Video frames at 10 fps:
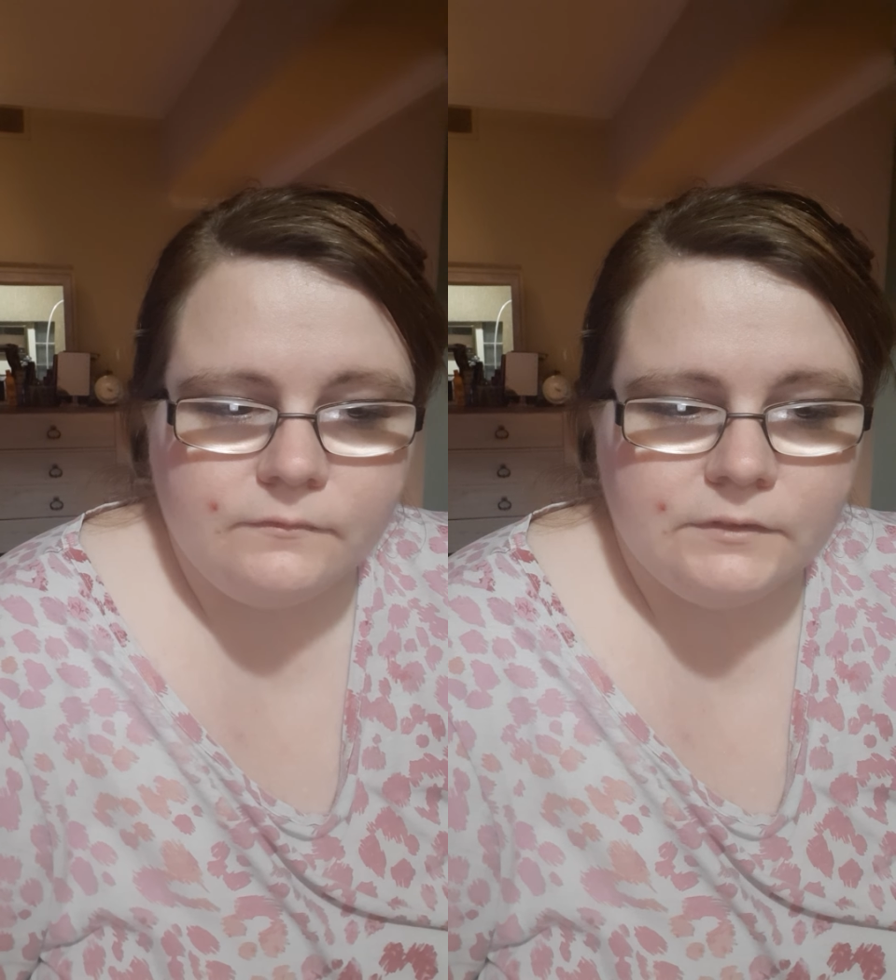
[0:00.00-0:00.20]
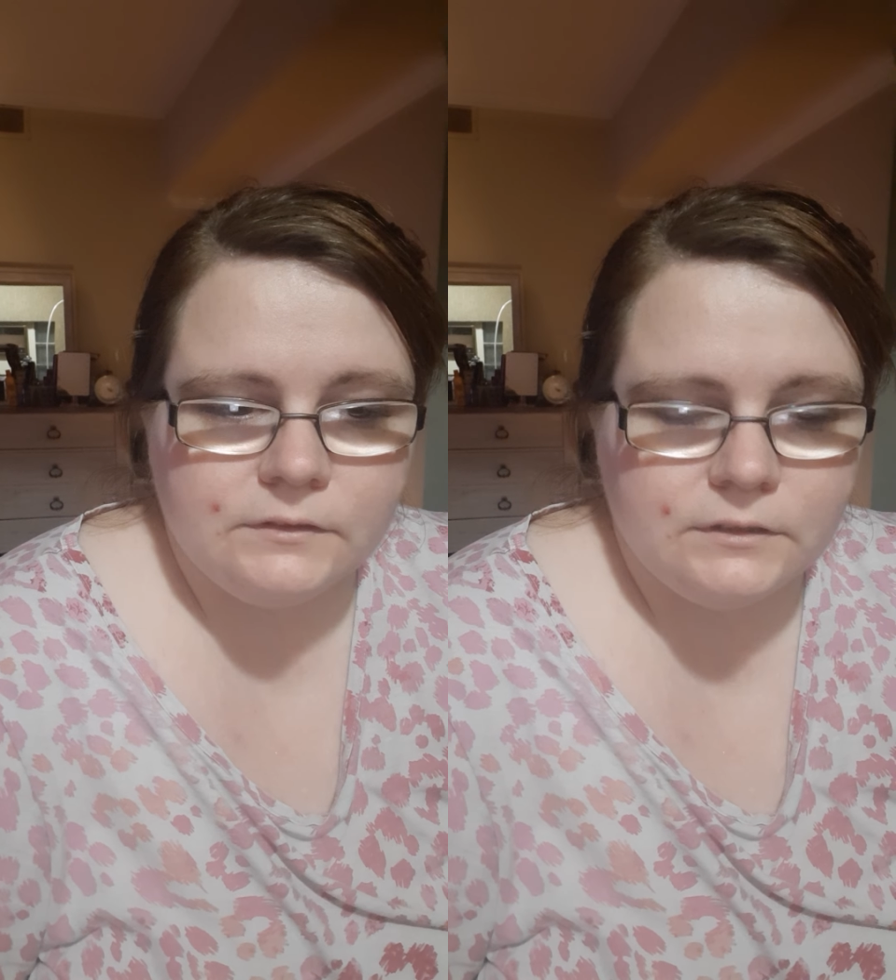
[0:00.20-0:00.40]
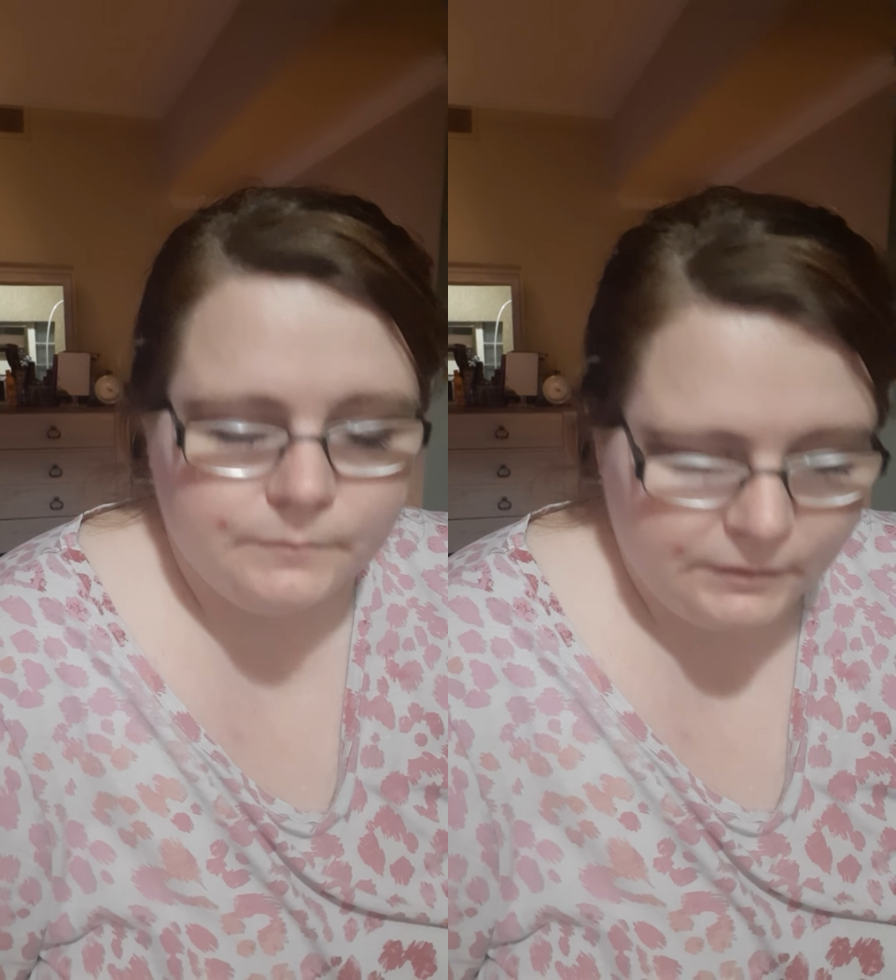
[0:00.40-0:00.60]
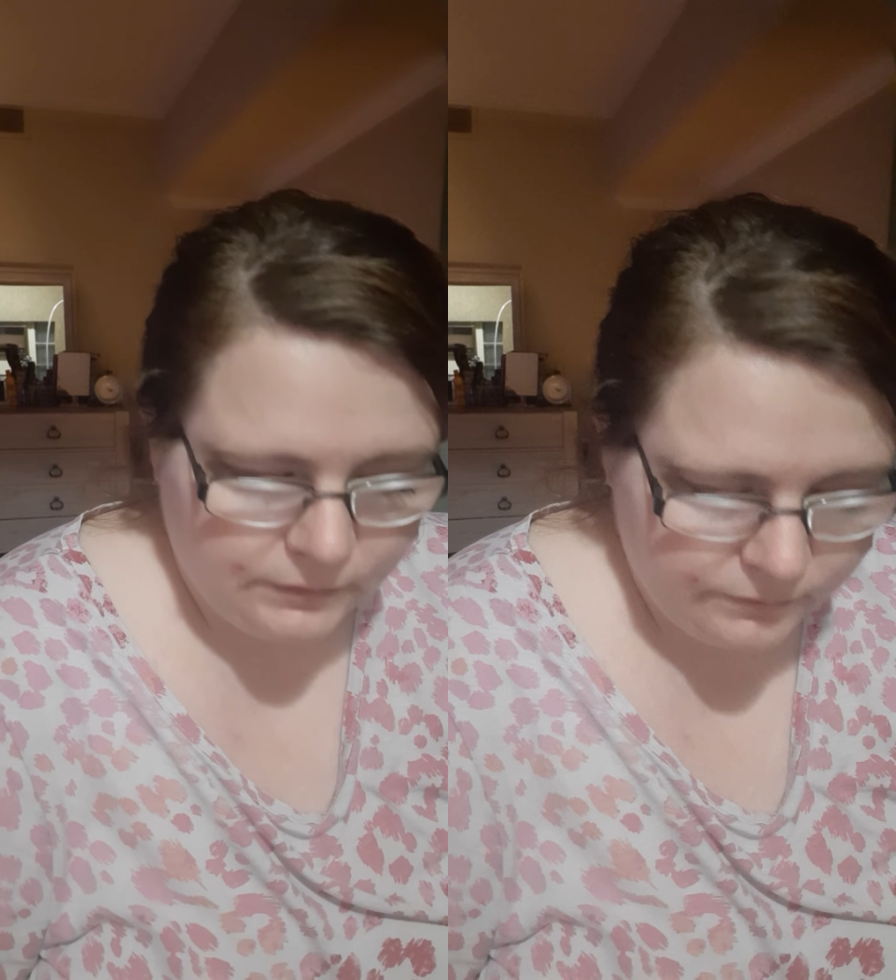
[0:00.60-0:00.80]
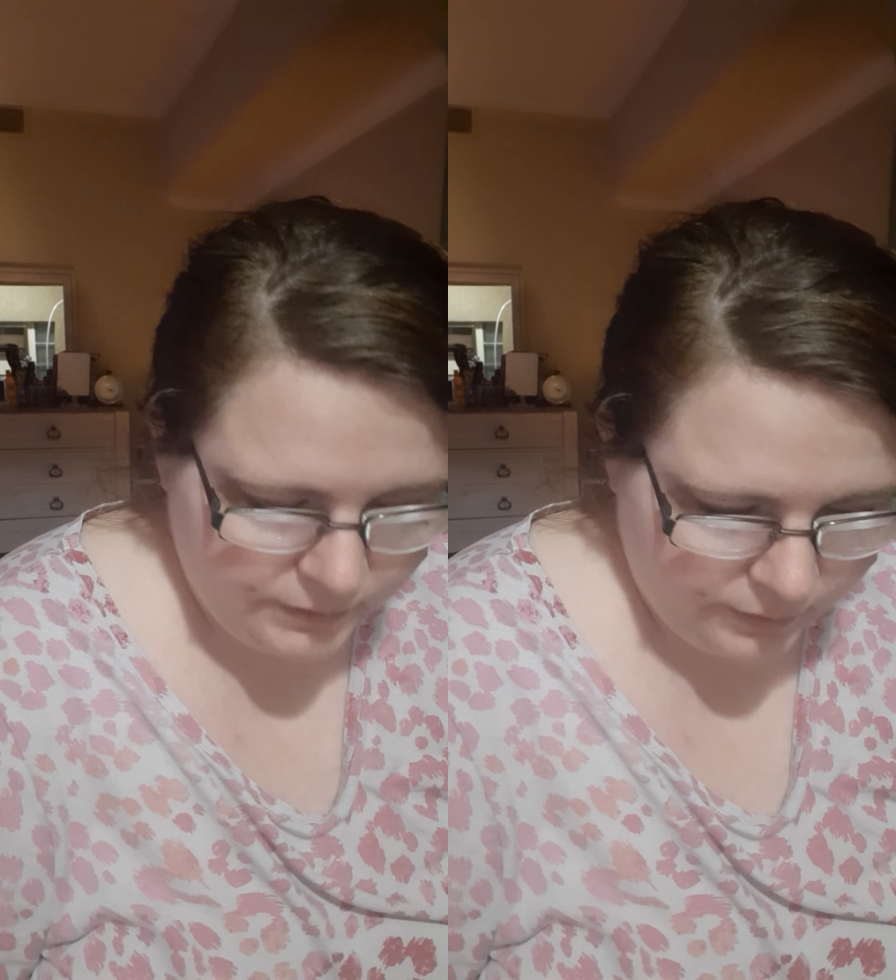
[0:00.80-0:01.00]
It took me a
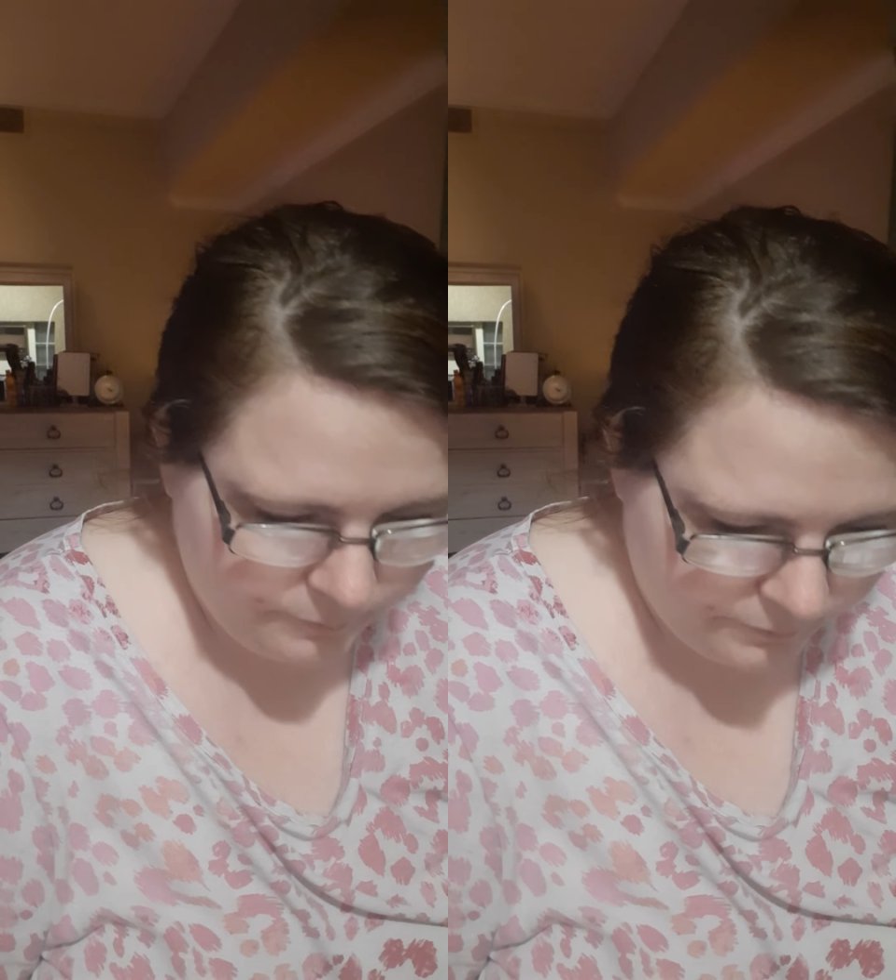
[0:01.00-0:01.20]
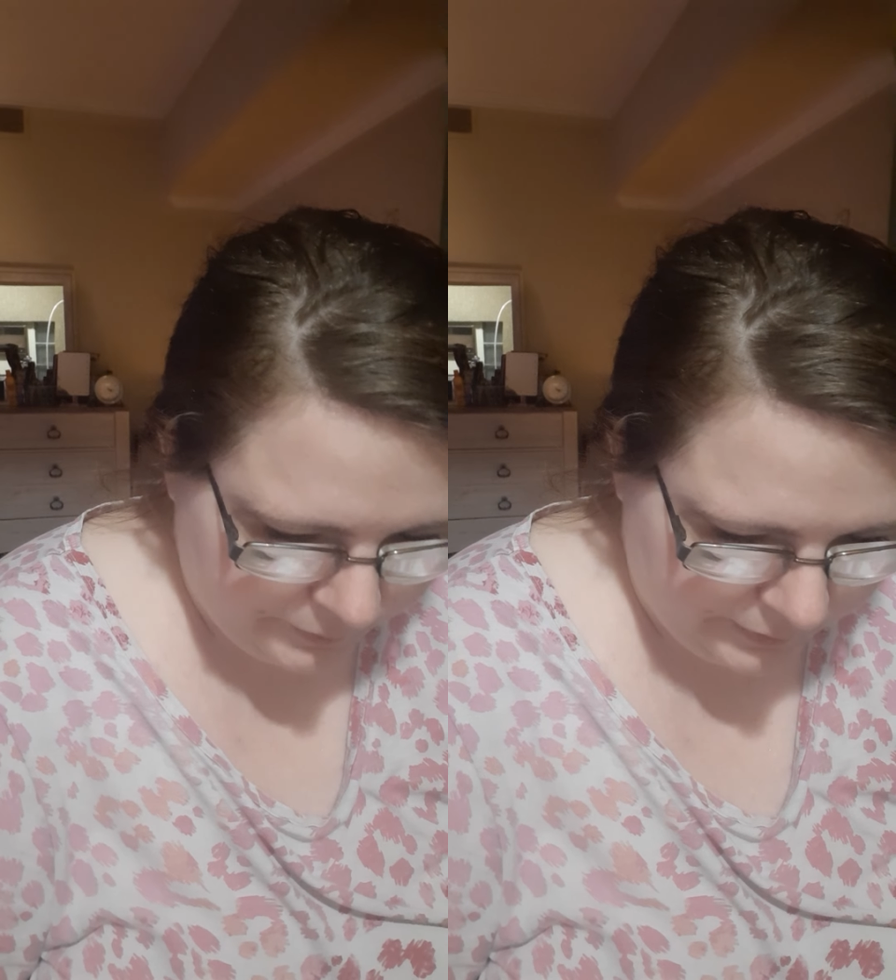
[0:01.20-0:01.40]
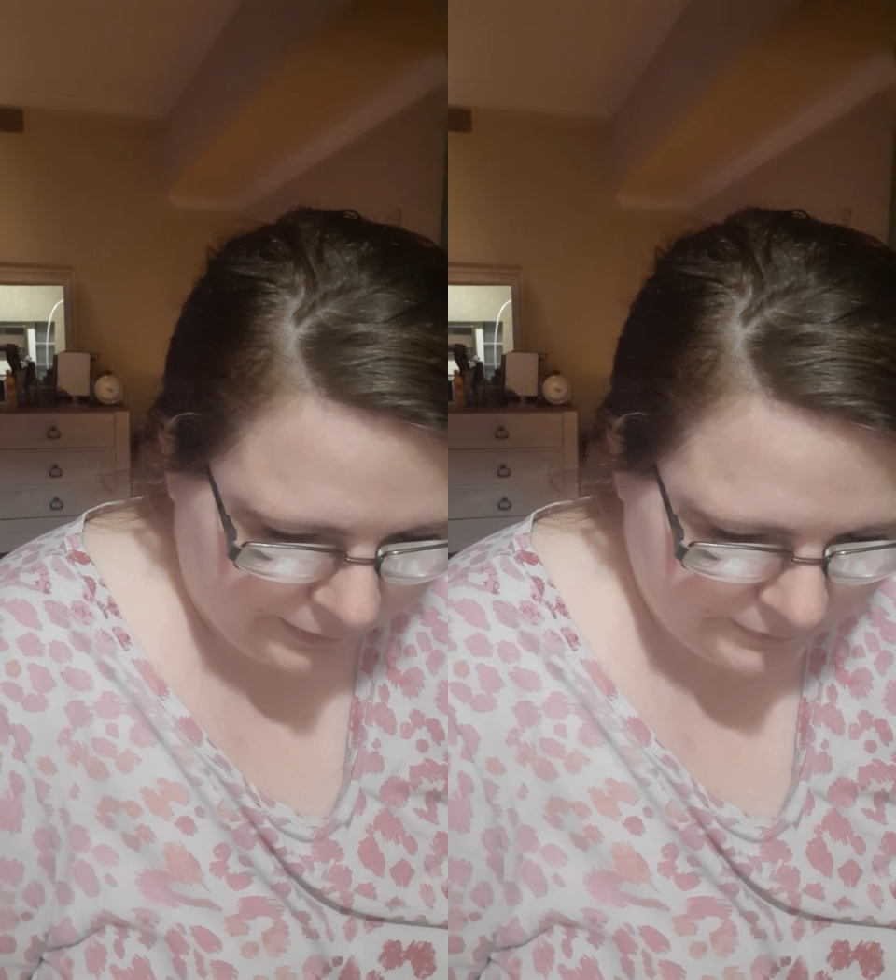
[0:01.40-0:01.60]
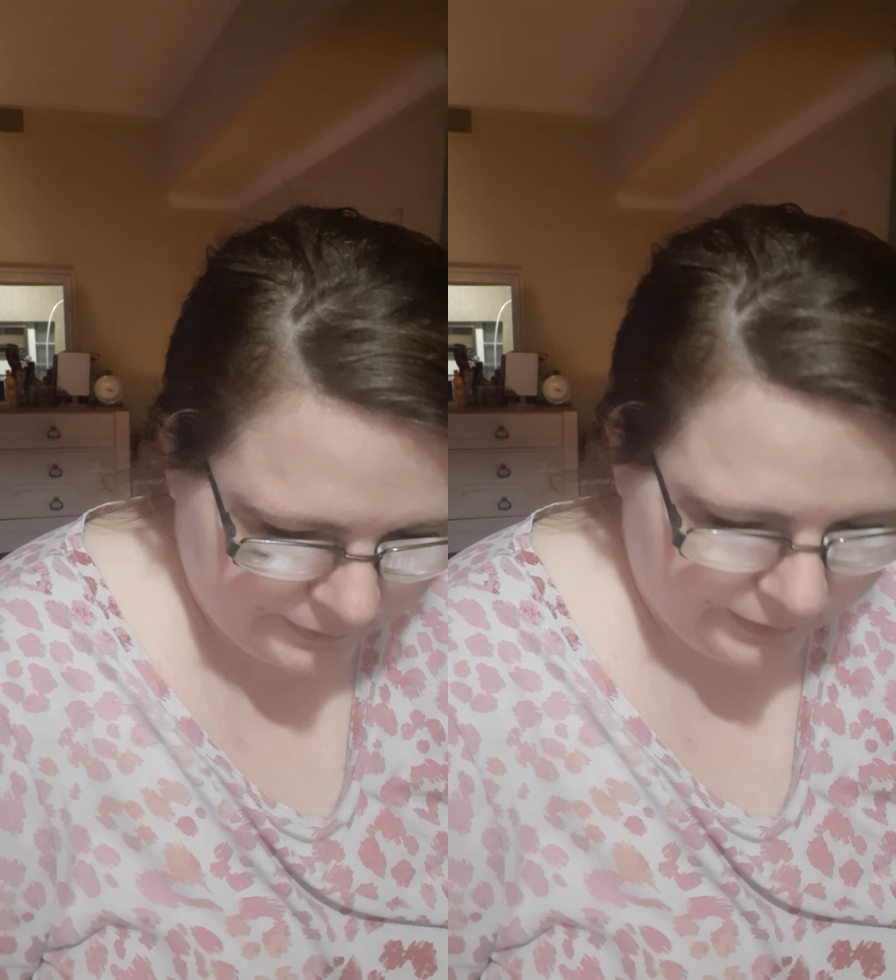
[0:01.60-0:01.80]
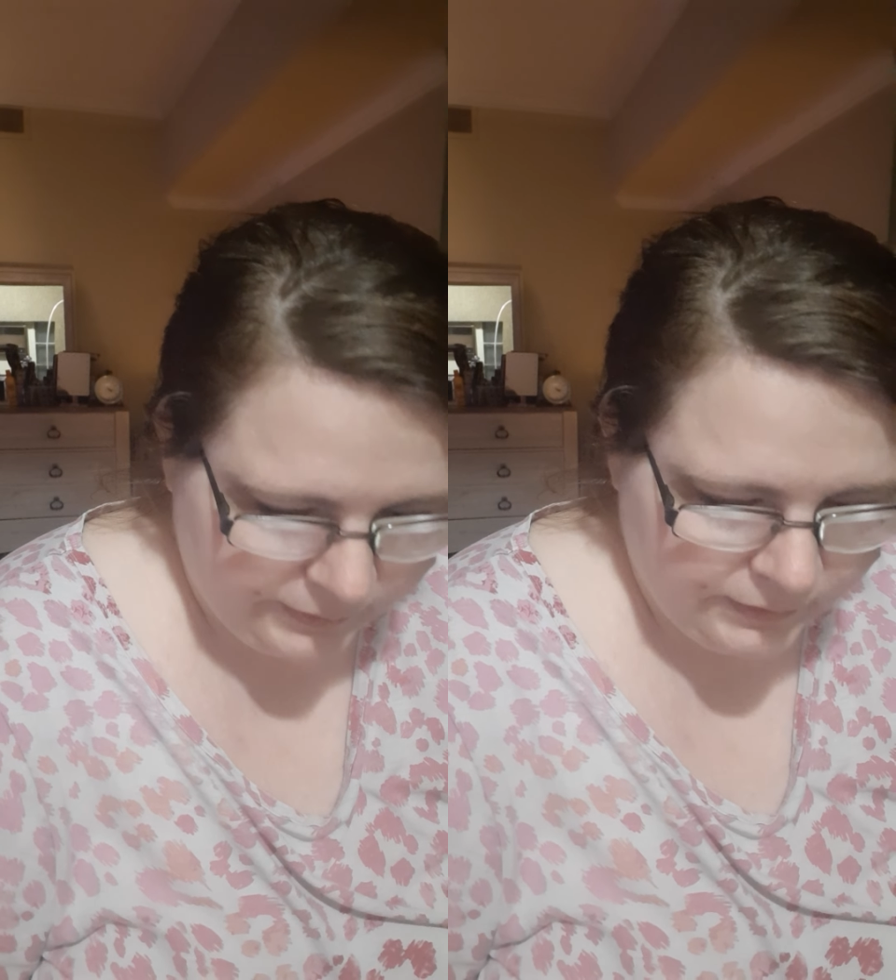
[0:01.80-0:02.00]
long time to realize
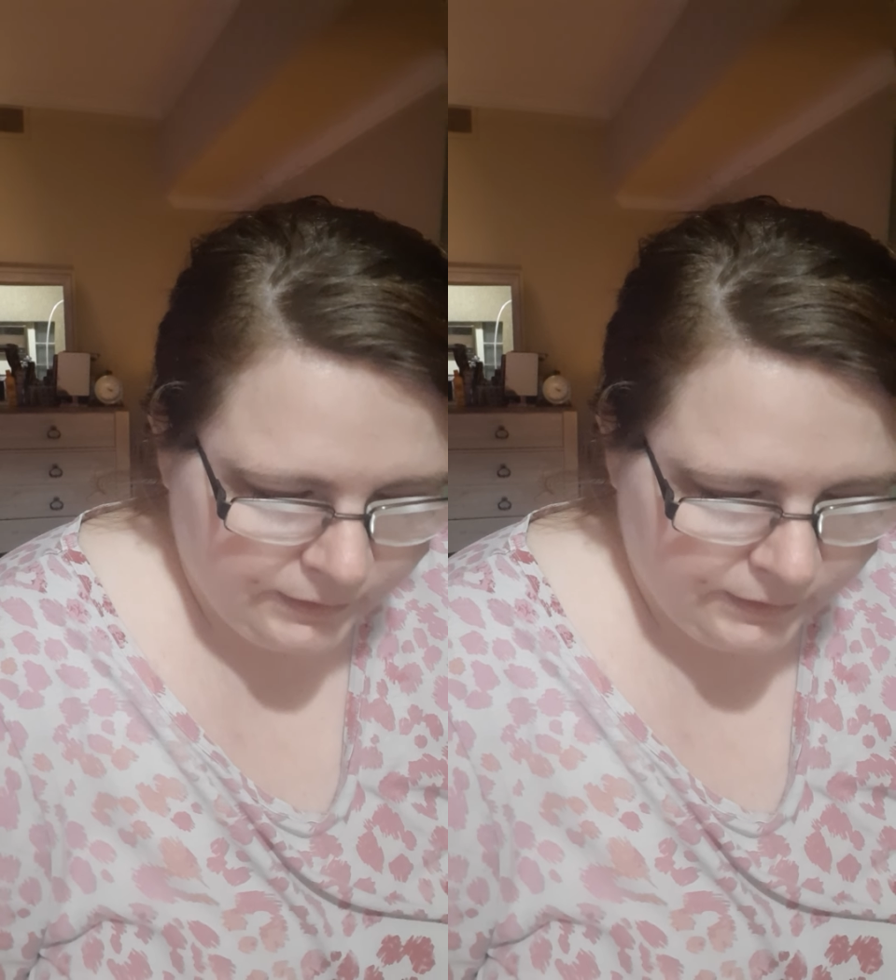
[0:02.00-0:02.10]
that.